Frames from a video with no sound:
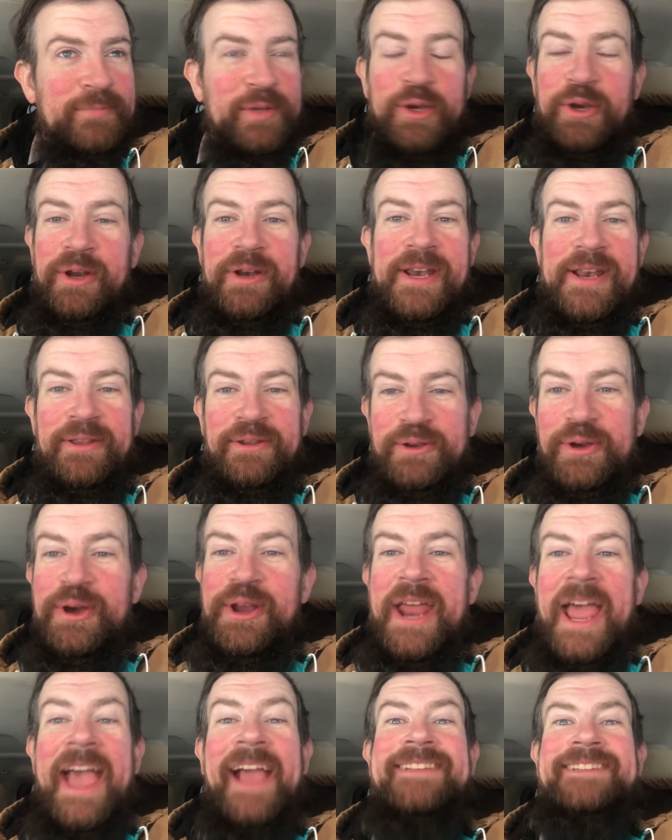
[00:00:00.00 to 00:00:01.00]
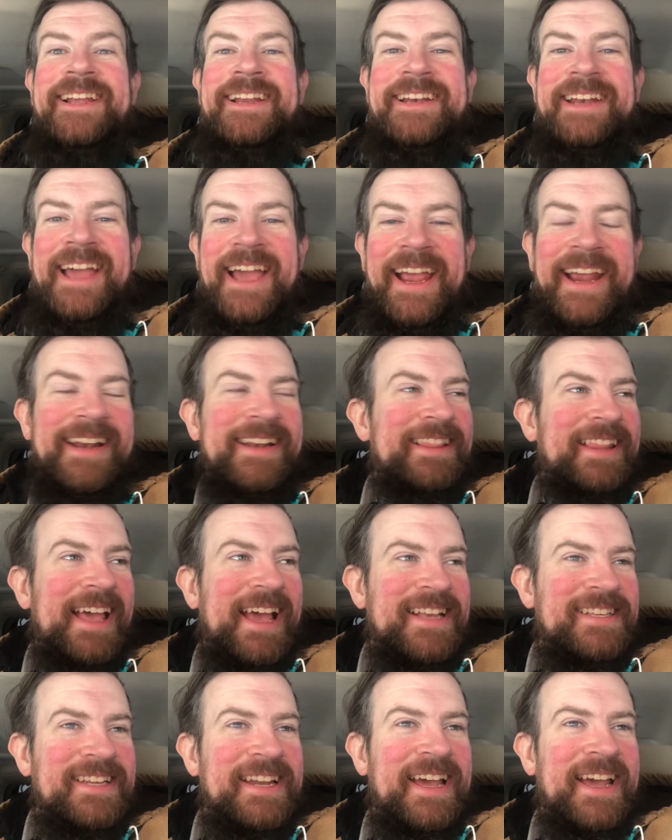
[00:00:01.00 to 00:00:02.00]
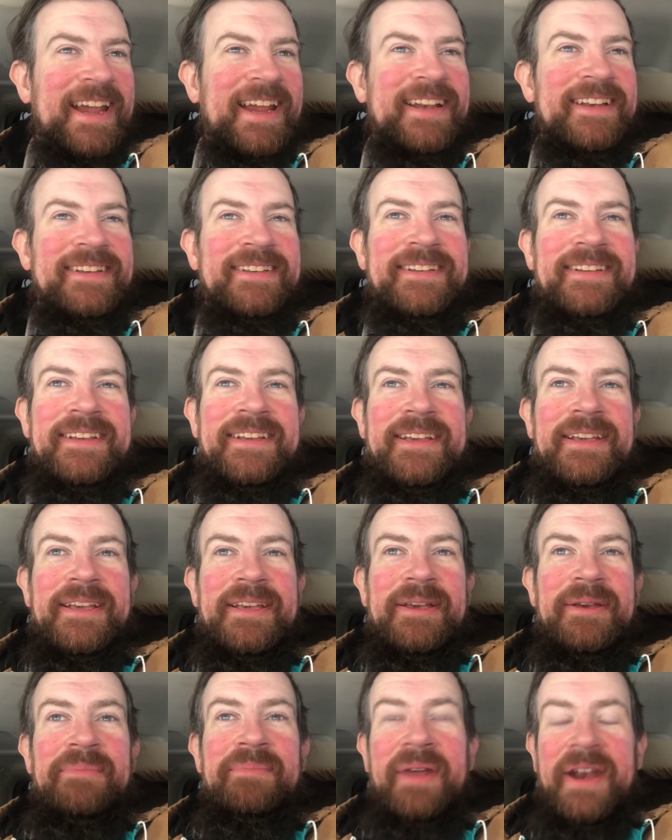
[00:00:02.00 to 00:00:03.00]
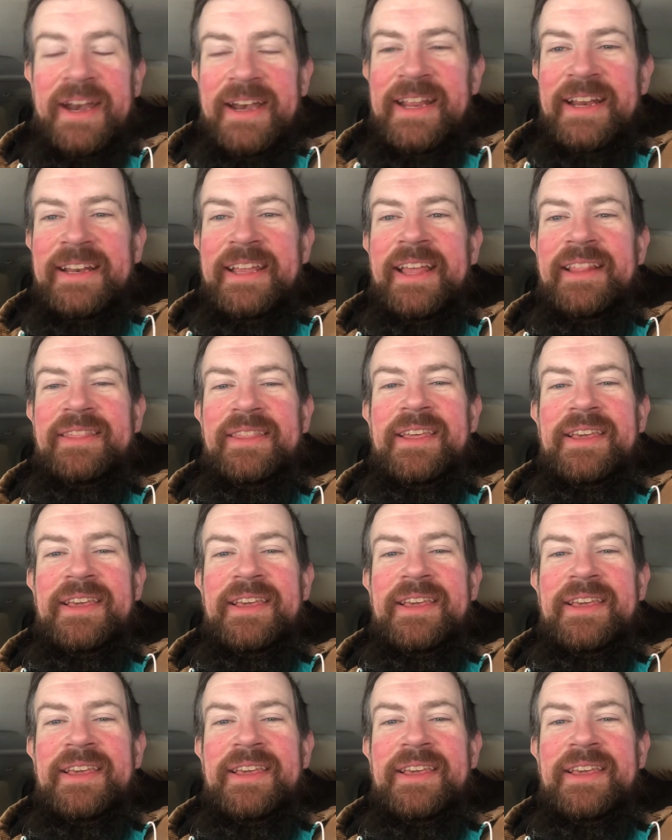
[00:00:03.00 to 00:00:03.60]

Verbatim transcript: good good hectic night last night, but I did get